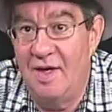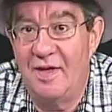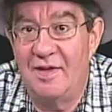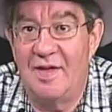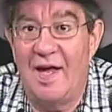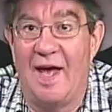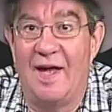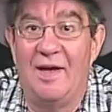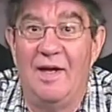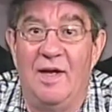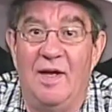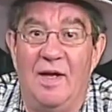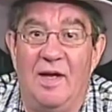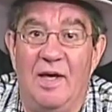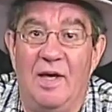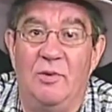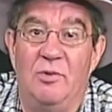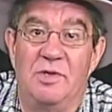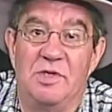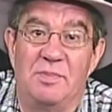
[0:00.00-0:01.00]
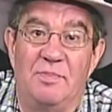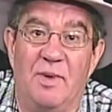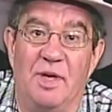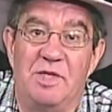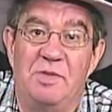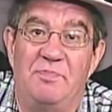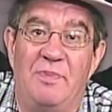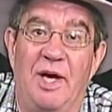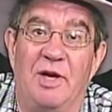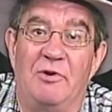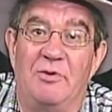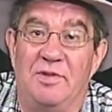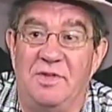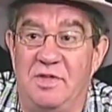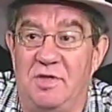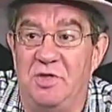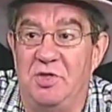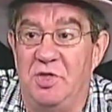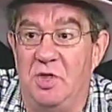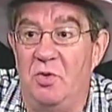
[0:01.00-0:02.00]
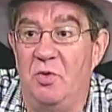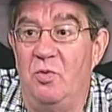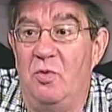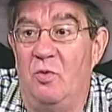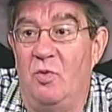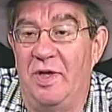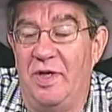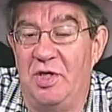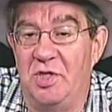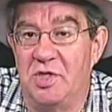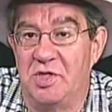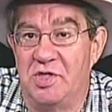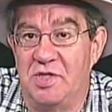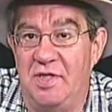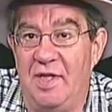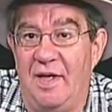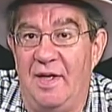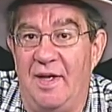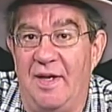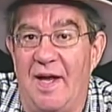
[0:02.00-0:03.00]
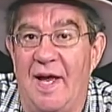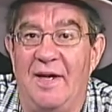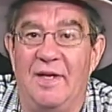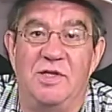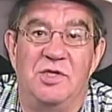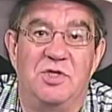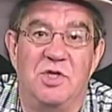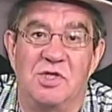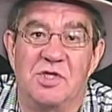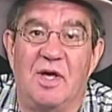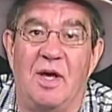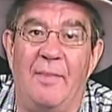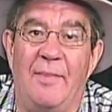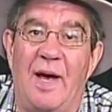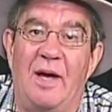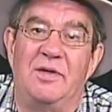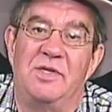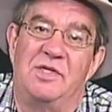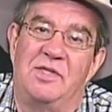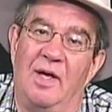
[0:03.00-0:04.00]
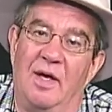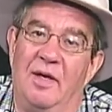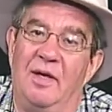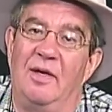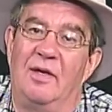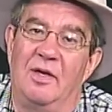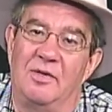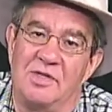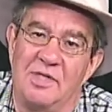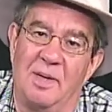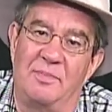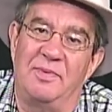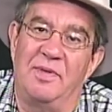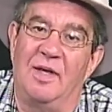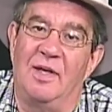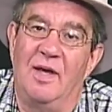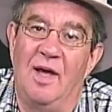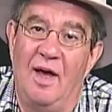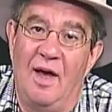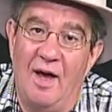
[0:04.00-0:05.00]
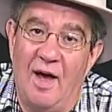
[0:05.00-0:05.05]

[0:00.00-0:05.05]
that it was much better to do what he just did, and that is just come out and say, you know something,